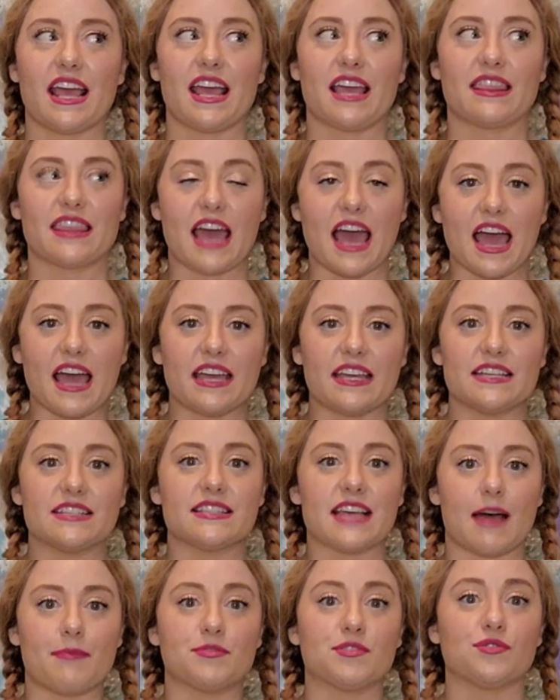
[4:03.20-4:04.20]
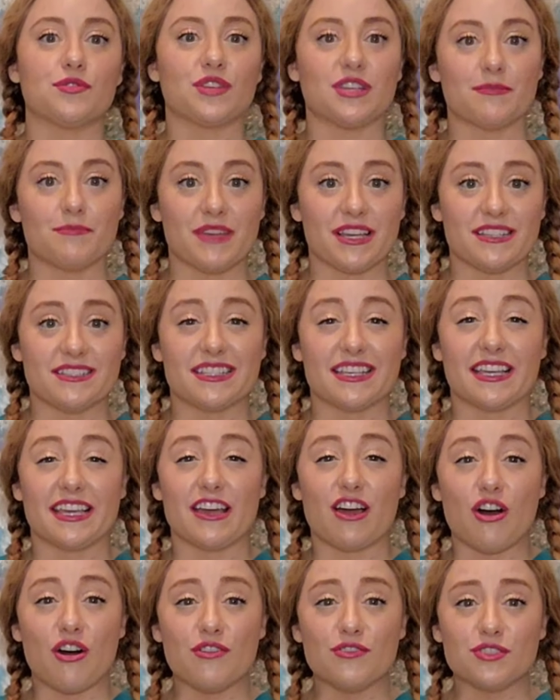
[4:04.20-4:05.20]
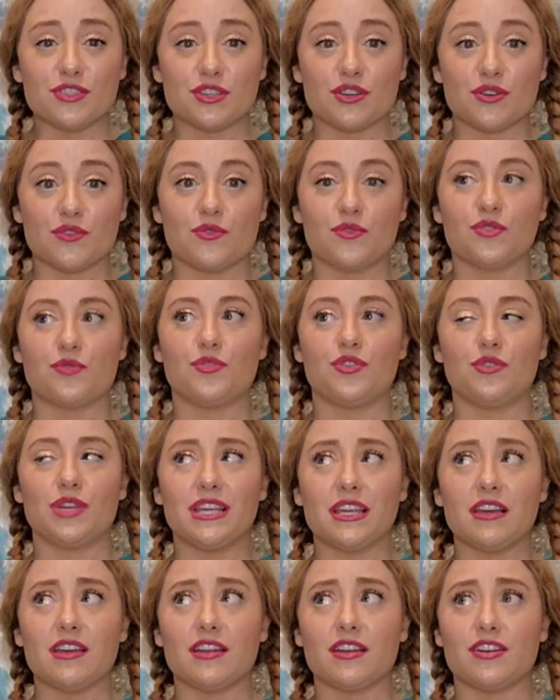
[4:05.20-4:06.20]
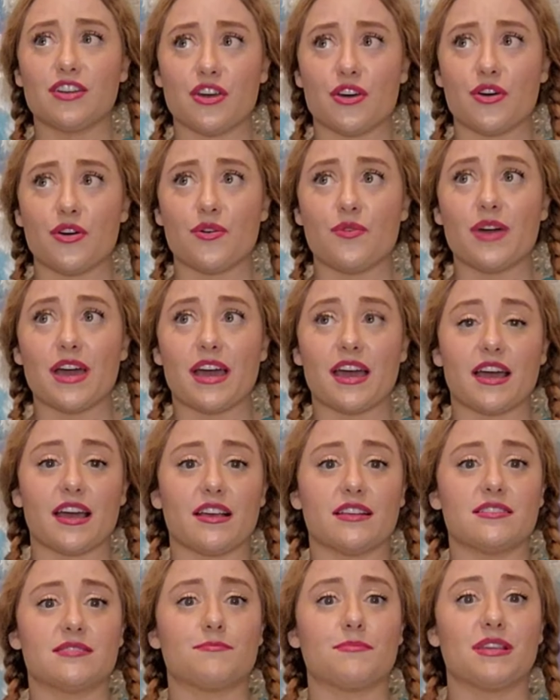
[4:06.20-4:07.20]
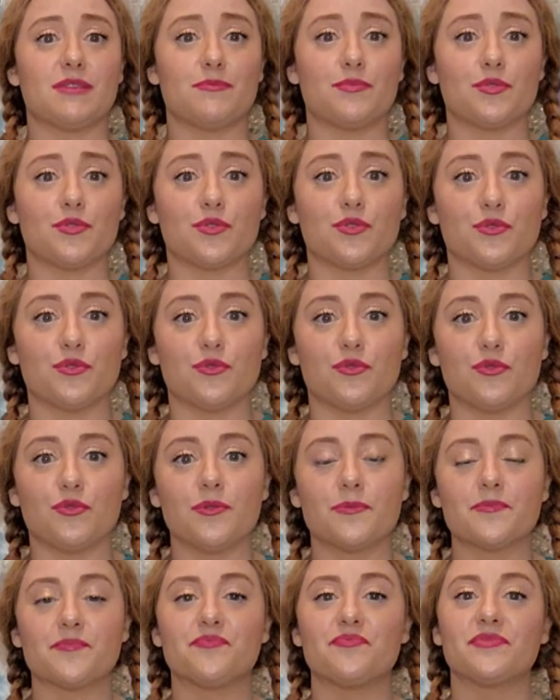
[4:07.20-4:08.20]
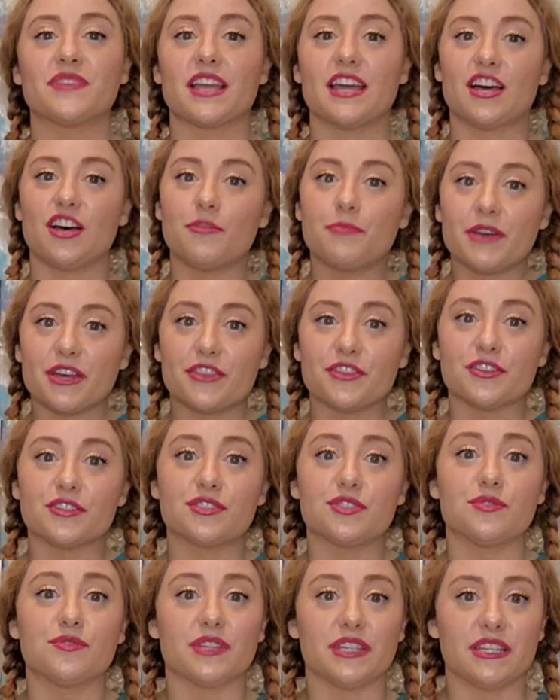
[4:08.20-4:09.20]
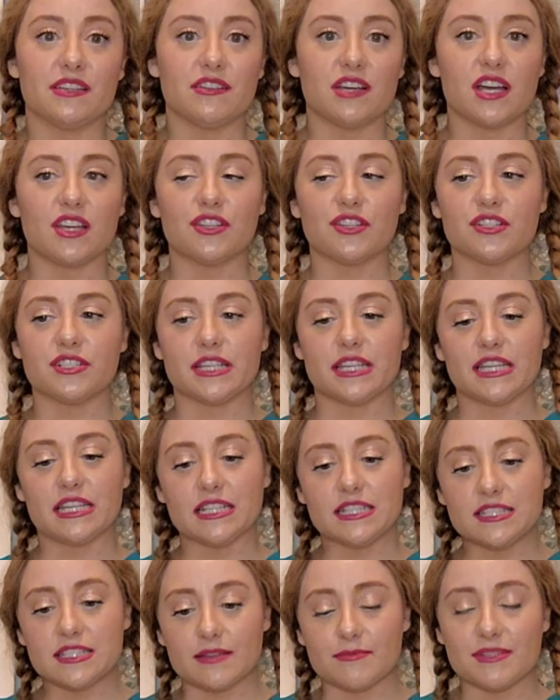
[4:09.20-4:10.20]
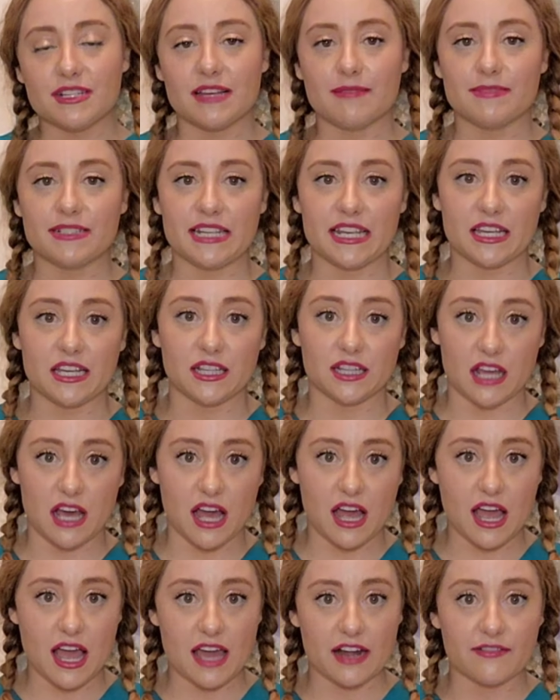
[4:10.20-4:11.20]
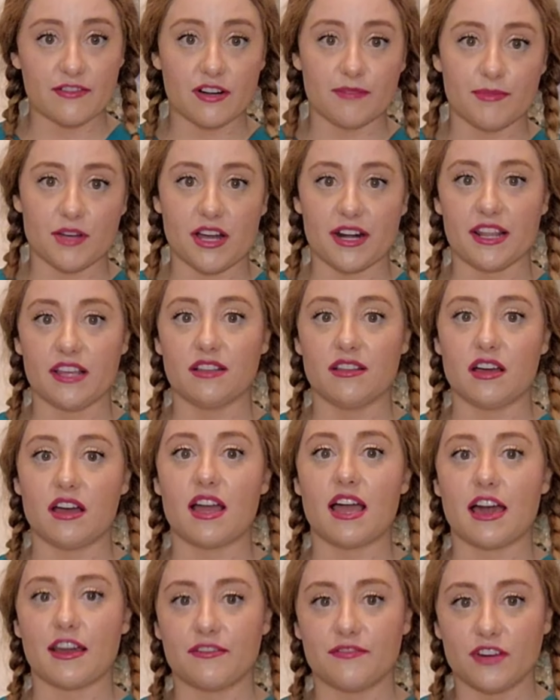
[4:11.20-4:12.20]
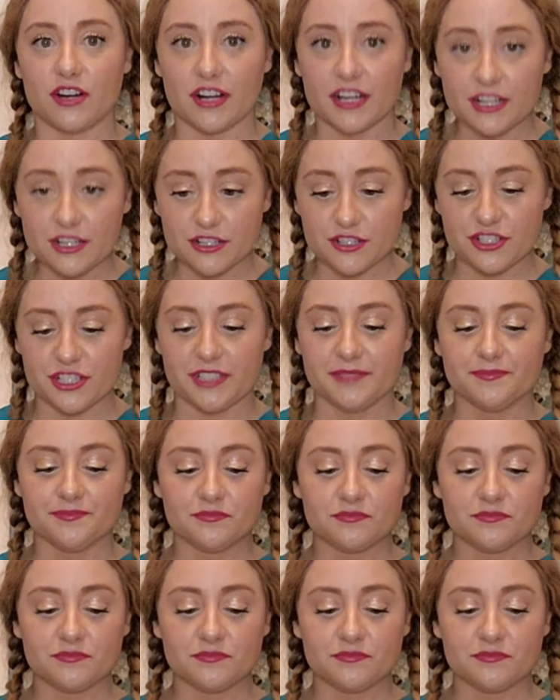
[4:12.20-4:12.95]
That is absolutely amazing. It also, we know as people who help others, who heal others, it can sometimes take a lot out of our body, a lot out of our energy